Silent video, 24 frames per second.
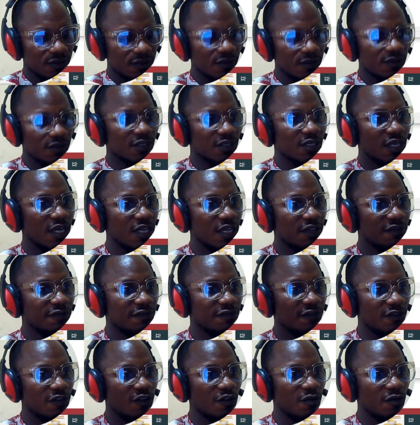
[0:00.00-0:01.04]
So select
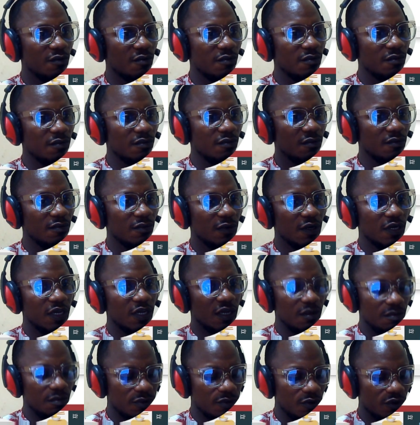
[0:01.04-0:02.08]
from
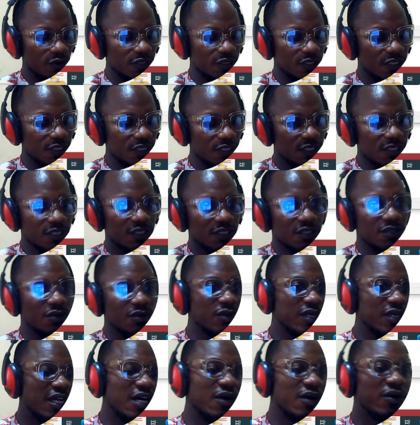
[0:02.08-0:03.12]
employees. So
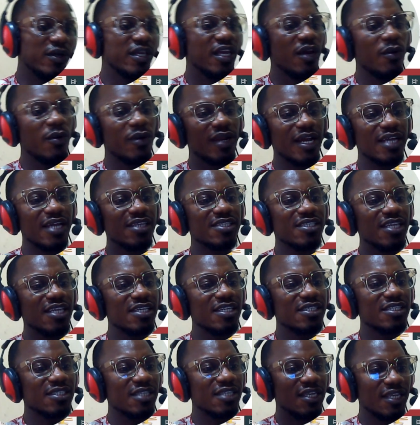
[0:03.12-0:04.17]
now here, when I say
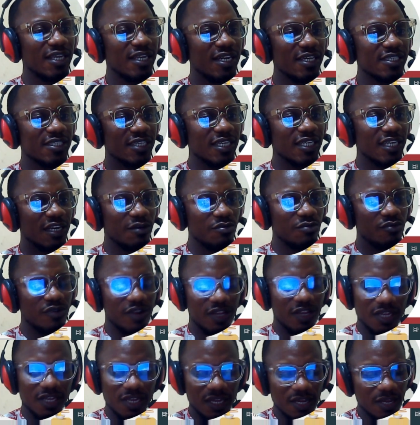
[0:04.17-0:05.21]
select and I
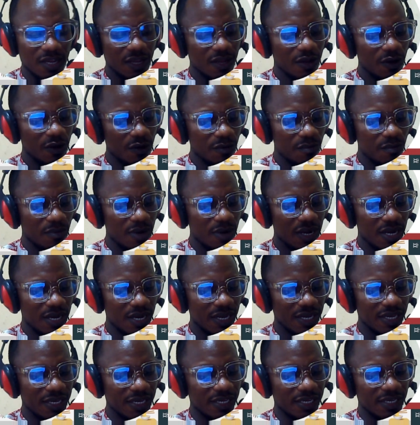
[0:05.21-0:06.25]
bring
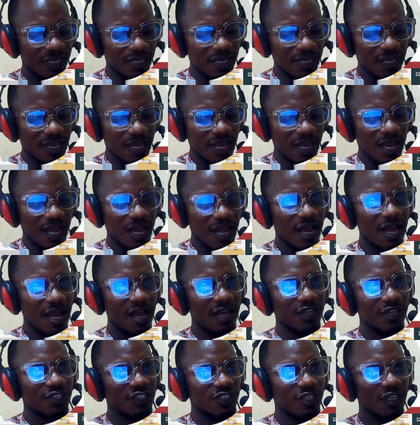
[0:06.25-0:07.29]
my
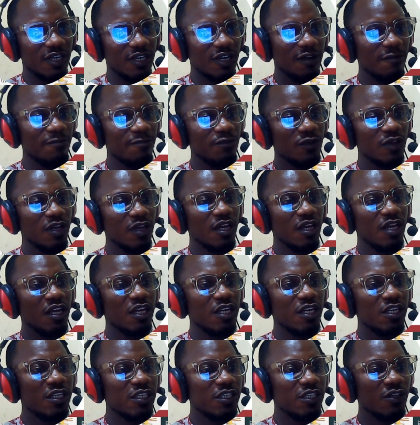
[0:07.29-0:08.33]
hash here,
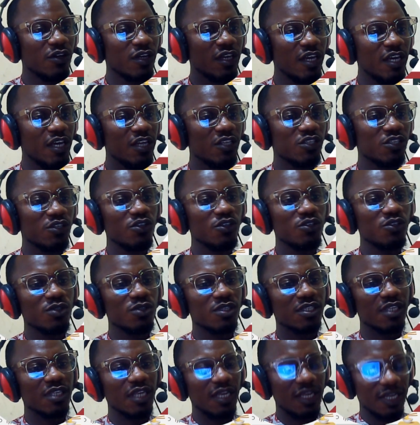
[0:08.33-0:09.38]
okay, it's going to
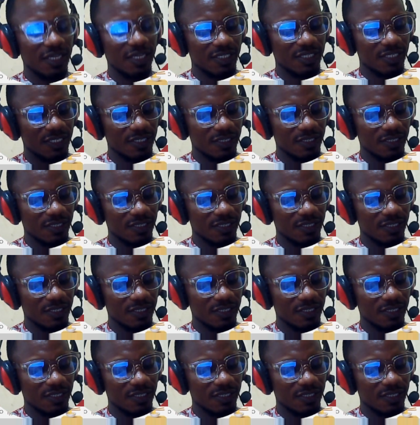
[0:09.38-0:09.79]
select